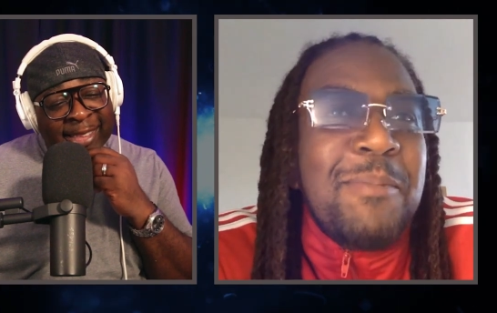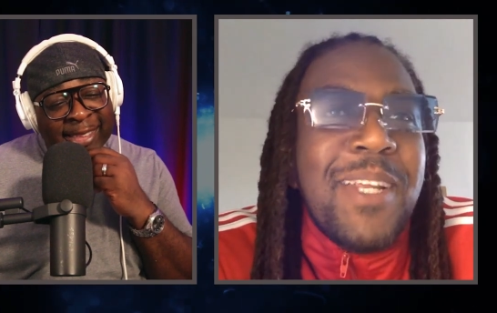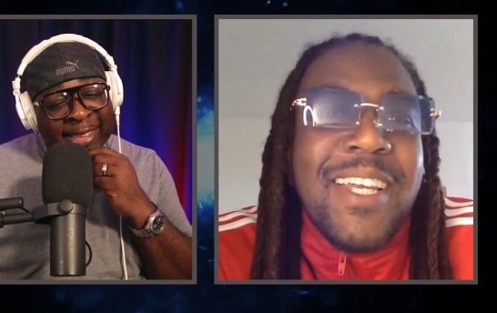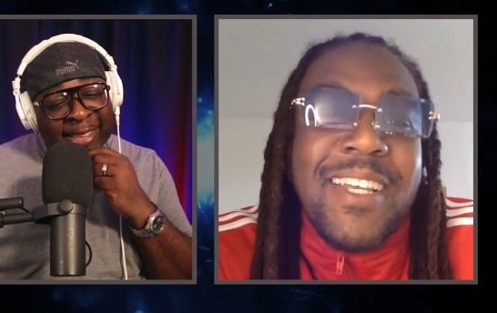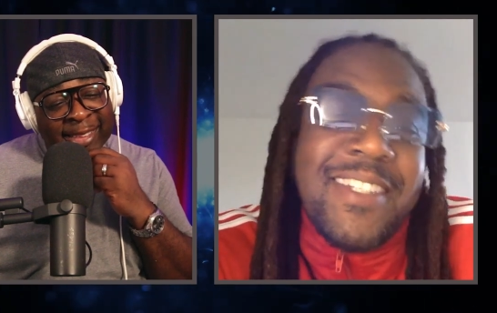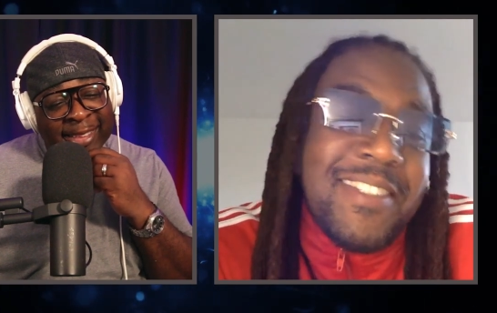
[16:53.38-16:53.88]
Speaker 1: I'm
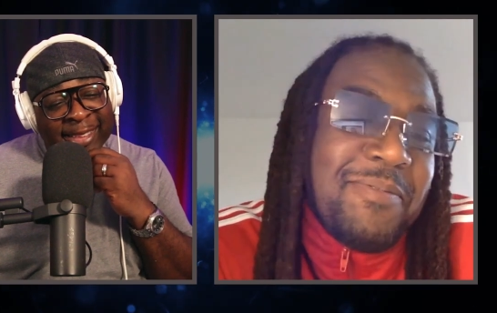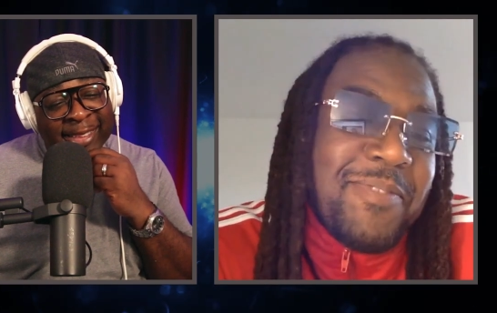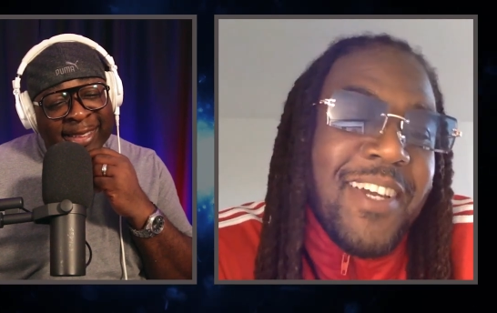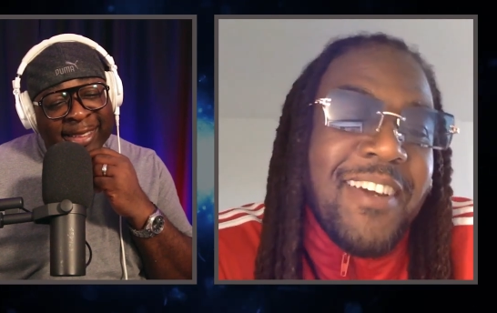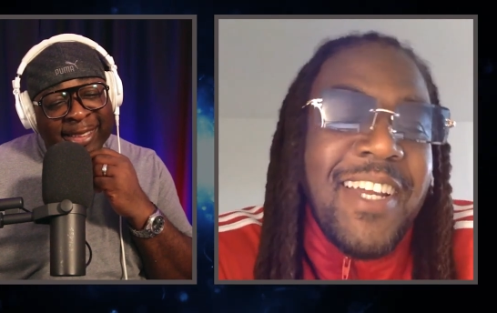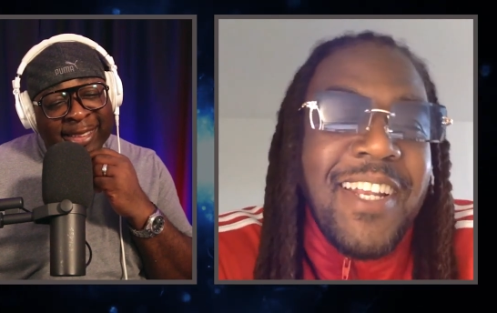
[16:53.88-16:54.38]
like,
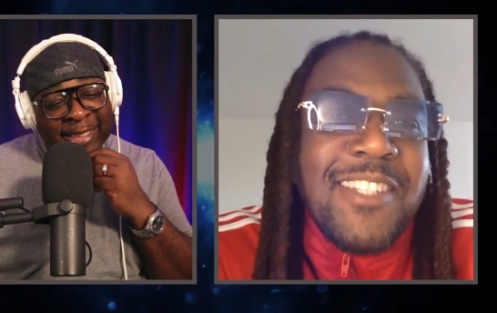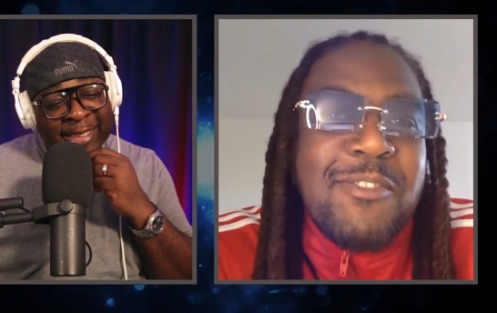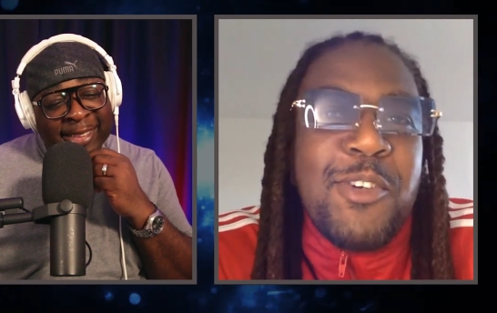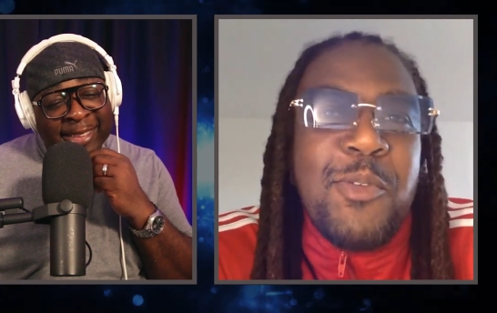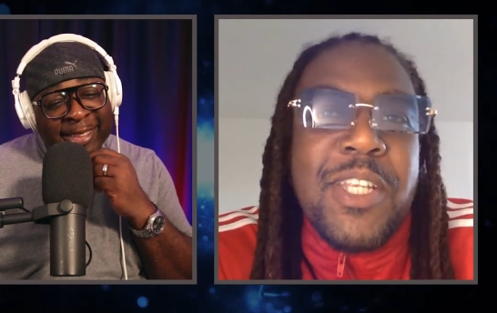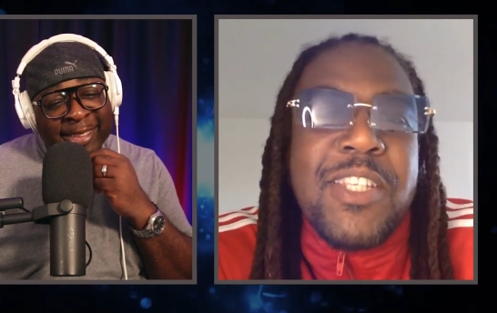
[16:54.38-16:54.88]
all right,
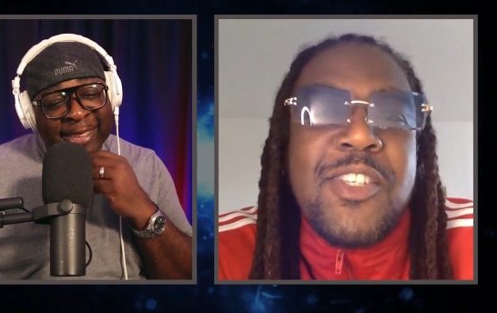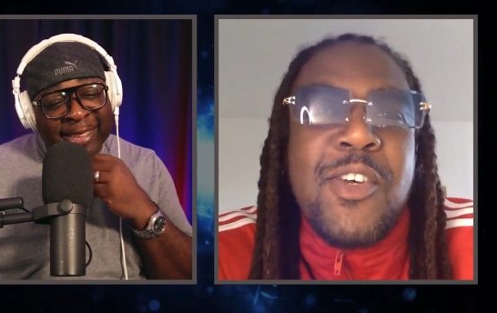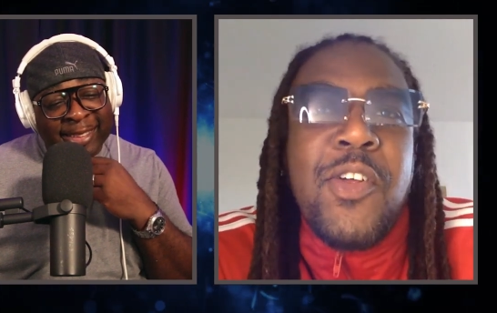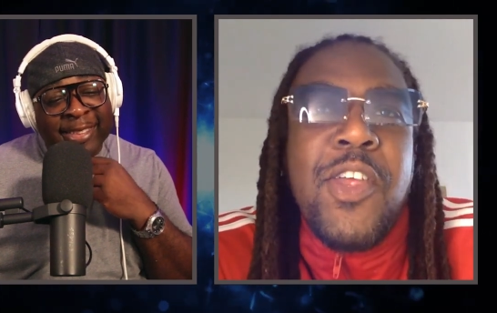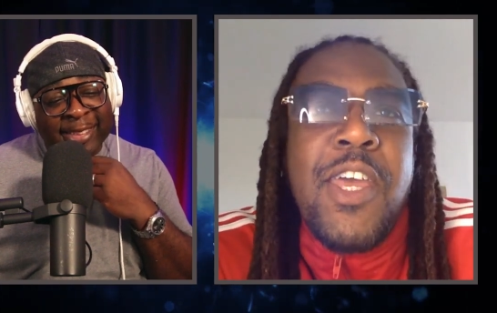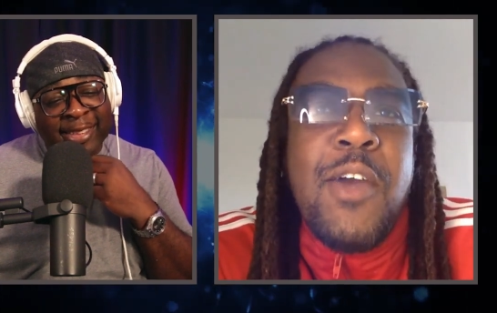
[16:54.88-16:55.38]
let's run with it.
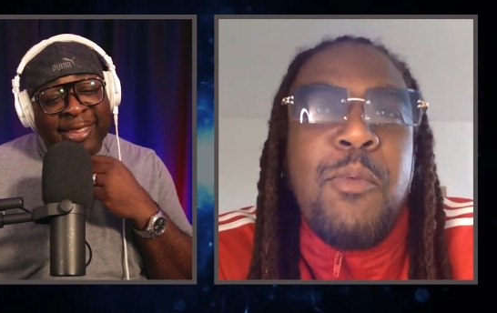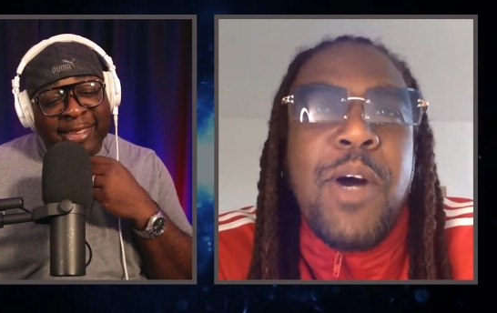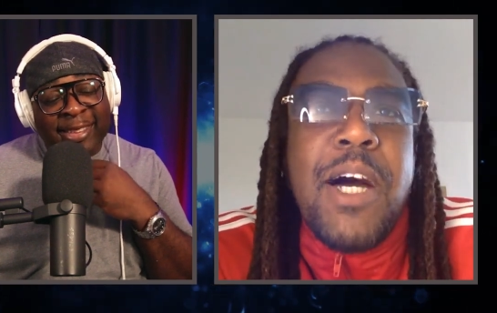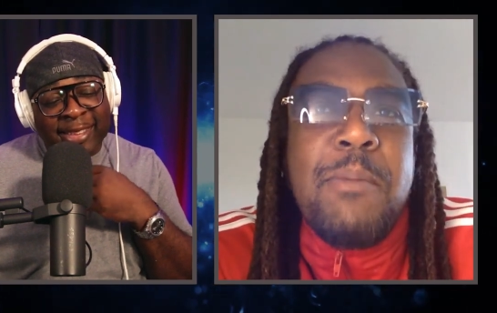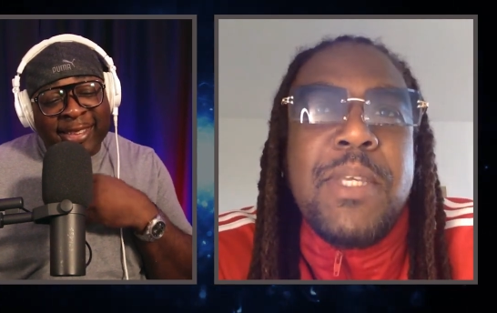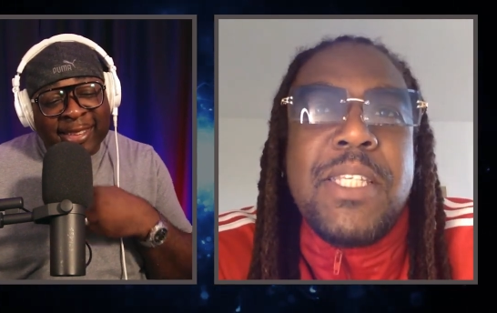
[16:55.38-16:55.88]
So
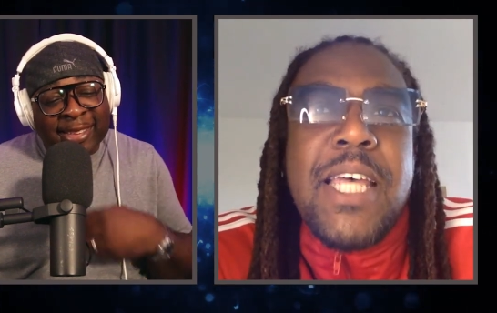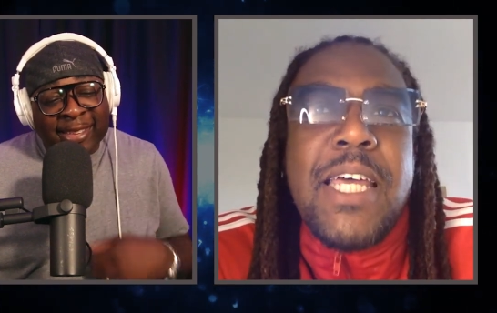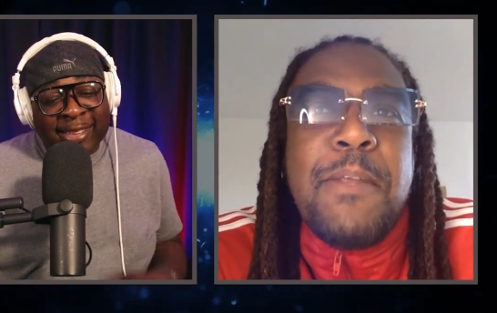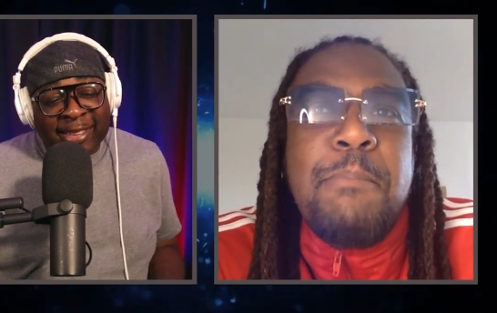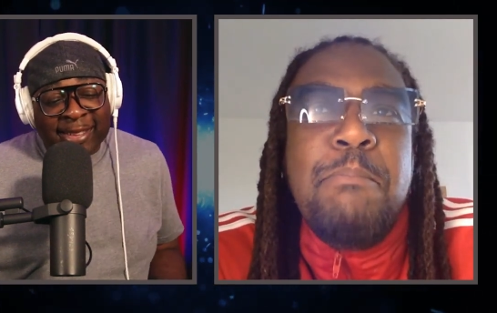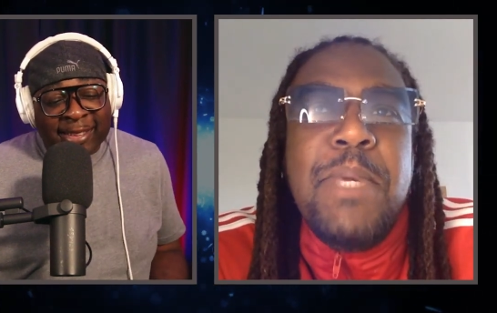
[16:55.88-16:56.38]
what happened is
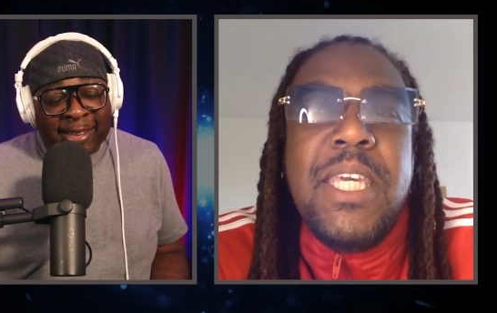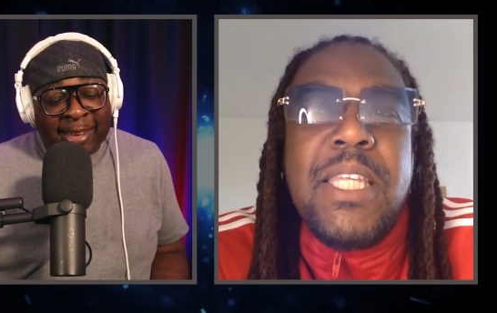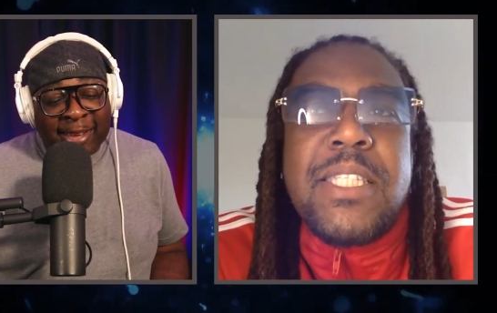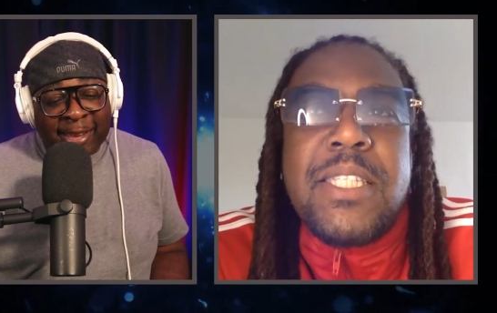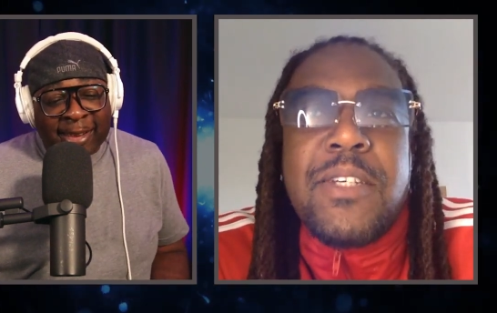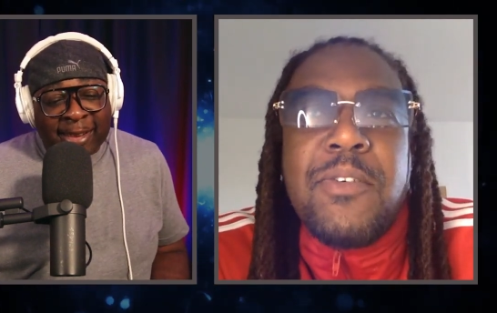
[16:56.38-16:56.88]
that the
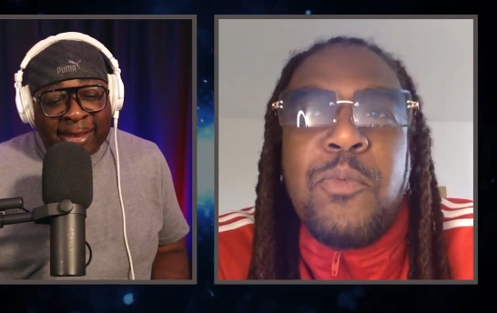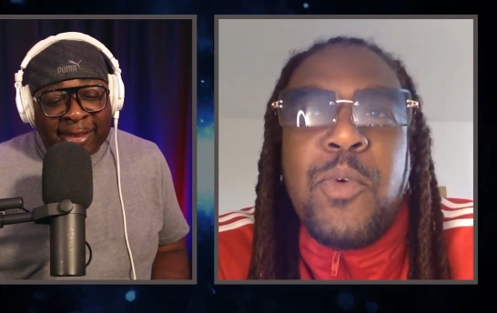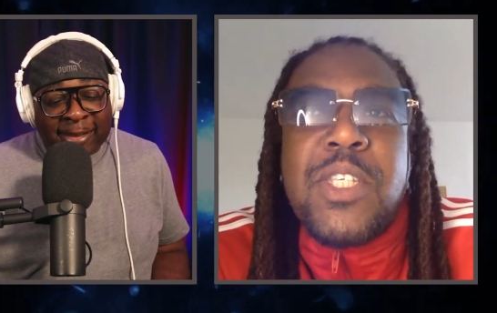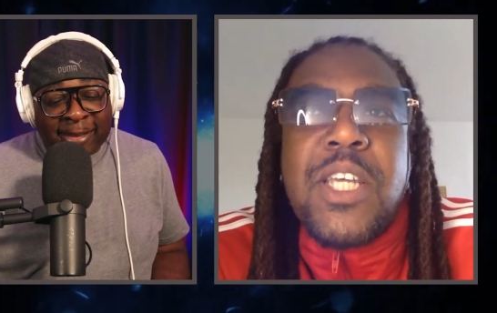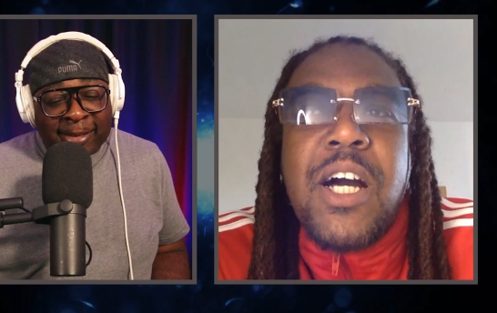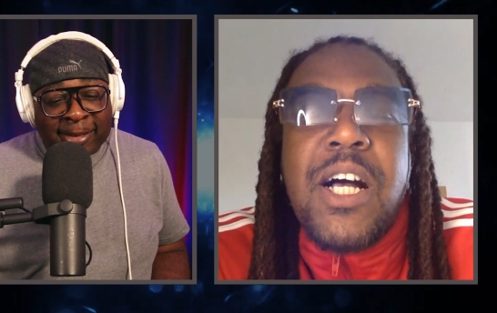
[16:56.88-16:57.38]
beat
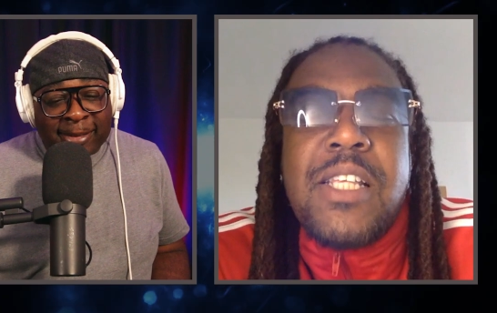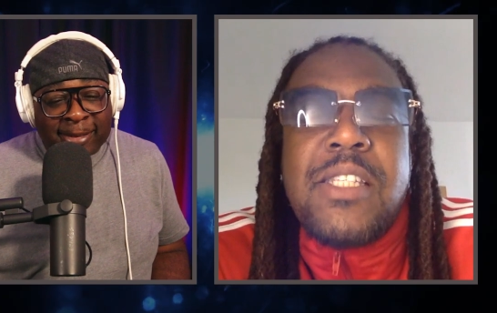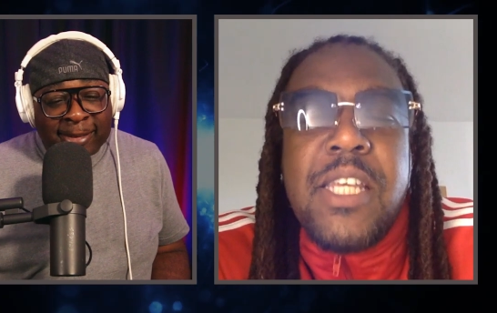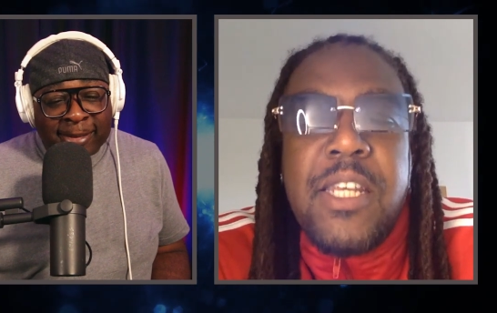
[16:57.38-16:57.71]
was called